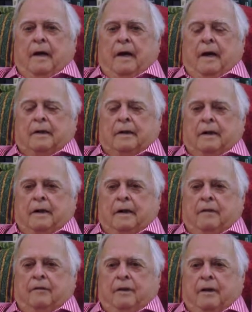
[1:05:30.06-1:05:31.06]
at an
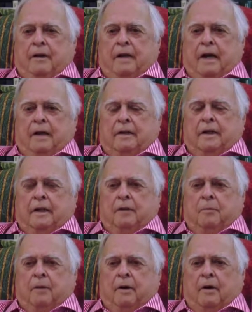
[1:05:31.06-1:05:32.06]
evening dinner
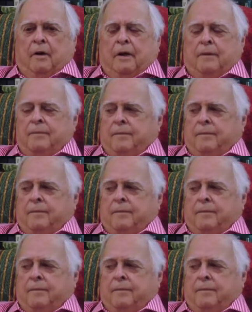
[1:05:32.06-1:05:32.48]
party,